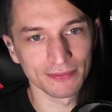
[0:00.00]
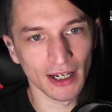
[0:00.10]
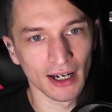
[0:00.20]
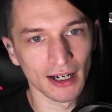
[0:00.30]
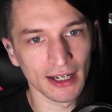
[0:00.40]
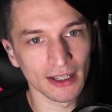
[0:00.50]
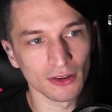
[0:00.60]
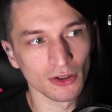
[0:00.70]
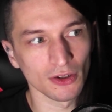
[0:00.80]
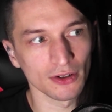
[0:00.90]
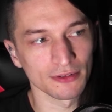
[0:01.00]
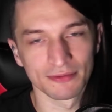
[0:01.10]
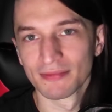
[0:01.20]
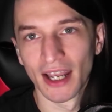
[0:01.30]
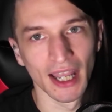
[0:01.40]
I learned
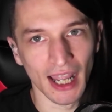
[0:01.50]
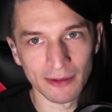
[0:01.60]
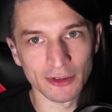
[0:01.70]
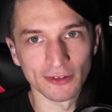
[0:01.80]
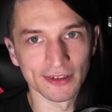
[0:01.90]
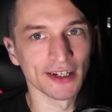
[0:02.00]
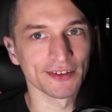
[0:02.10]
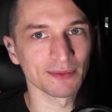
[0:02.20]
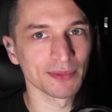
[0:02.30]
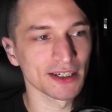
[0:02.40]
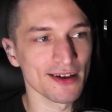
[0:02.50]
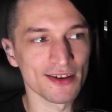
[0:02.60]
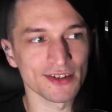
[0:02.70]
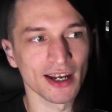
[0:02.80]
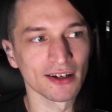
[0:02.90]
absolutely nothing
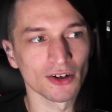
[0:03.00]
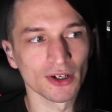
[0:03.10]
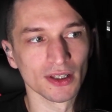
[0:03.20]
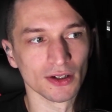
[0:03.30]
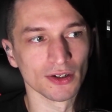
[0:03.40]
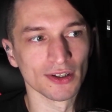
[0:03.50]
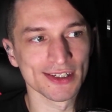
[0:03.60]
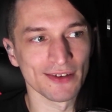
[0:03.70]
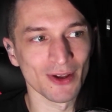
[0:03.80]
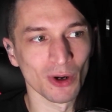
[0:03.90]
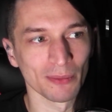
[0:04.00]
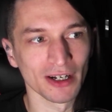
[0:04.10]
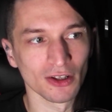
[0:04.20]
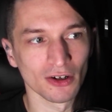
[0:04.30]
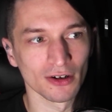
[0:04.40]
because I had already learned all the stuff they wanted me
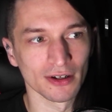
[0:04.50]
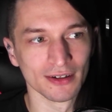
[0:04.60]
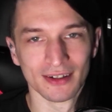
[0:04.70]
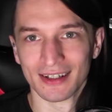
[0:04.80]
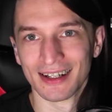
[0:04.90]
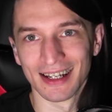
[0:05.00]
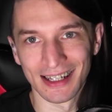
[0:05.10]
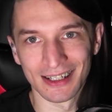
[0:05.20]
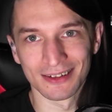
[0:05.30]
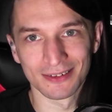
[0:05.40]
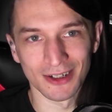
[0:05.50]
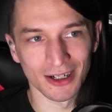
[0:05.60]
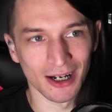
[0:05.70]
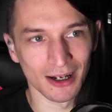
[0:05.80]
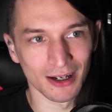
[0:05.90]
to learn in
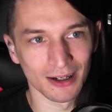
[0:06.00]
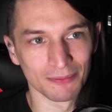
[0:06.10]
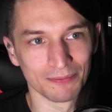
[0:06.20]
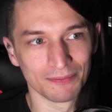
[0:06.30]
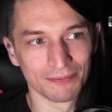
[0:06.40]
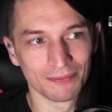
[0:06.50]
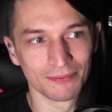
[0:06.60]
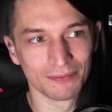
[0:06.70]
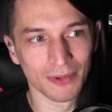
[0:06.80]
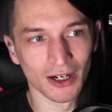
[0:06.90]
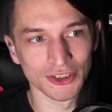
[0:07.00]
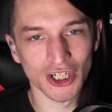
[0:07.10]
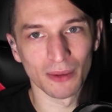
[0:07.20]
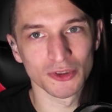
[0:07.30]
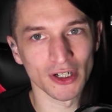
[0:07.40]

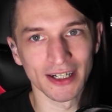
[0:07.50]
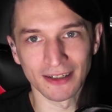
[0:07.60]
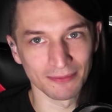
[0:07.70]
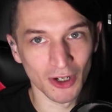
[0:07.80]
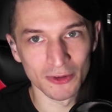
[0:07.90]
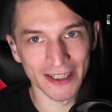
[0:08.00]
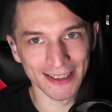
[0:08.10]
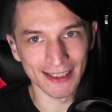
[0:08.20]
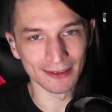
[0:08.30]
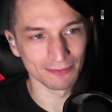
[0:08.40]
on-job training, OJT,